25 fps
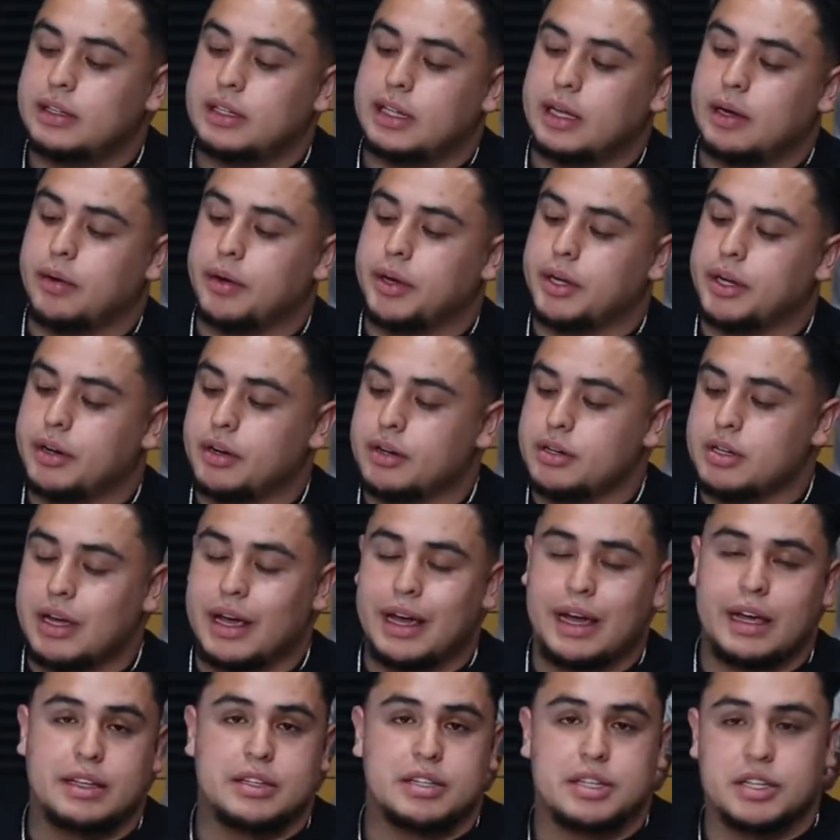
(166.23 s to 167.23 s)
That way your
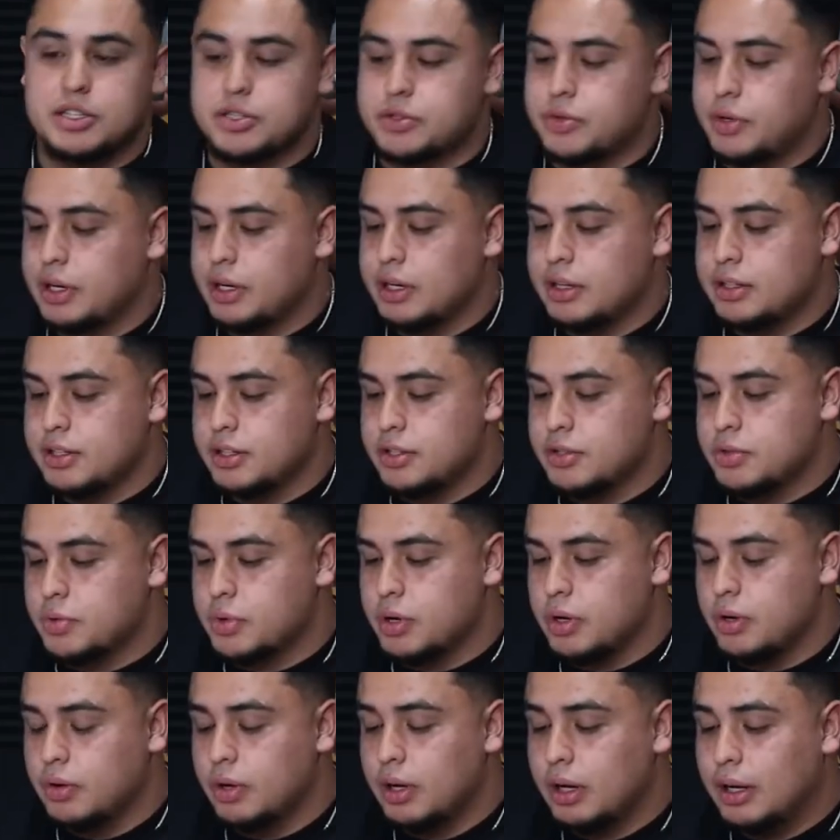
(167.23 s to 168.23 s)
age history could just
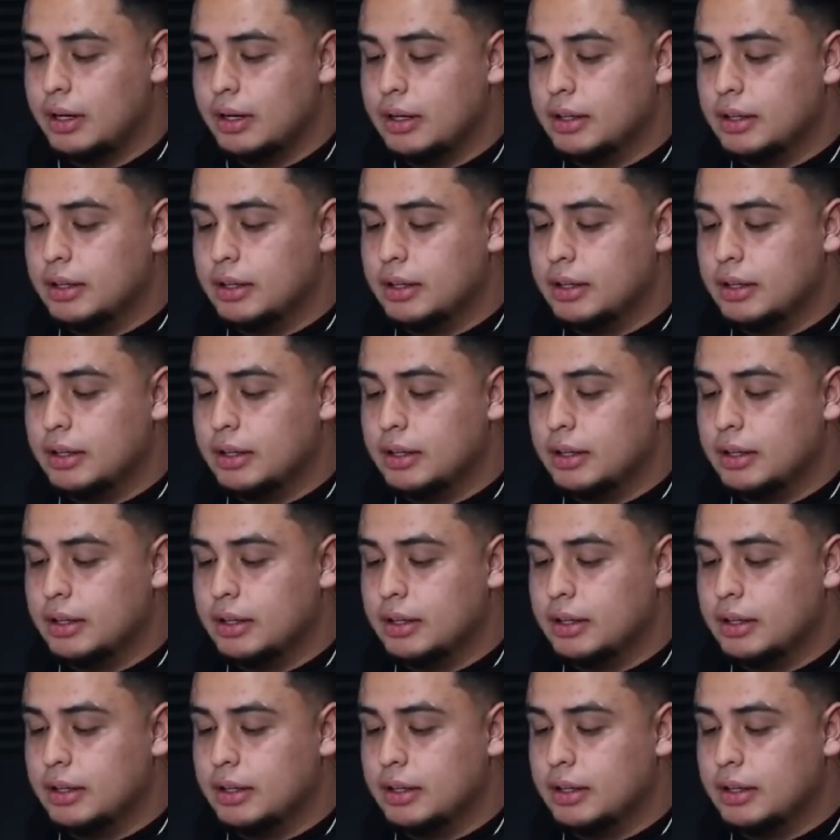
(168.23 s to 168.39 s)
grow.